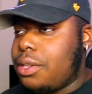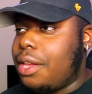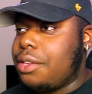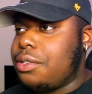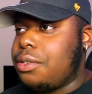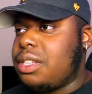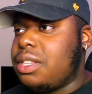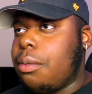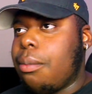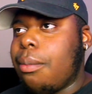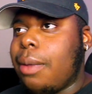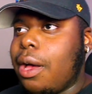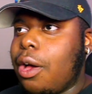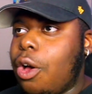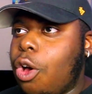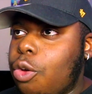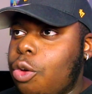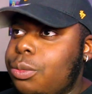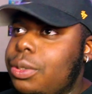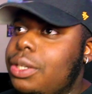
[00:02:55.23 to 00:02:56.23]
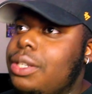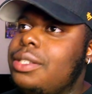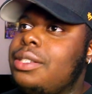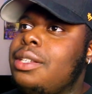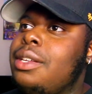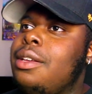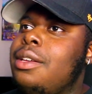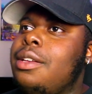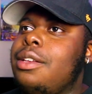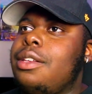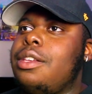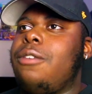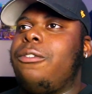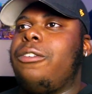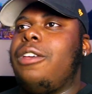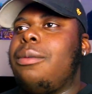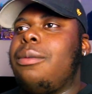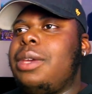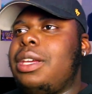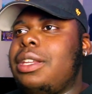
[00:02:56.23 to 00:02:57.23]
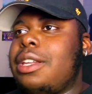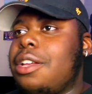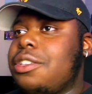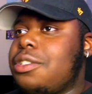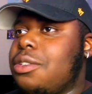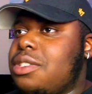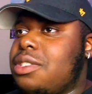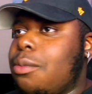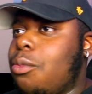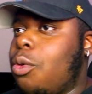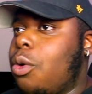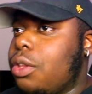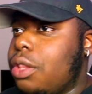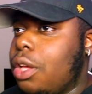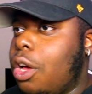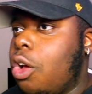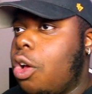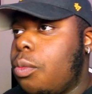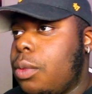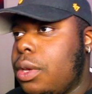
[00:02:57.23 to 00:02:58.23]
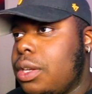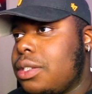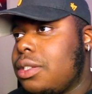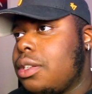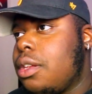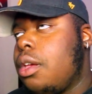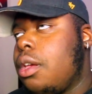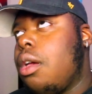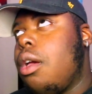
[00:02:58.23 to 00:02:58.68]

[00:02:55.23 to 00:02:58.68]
Also some of my homies, you feel me? And also some more of the homies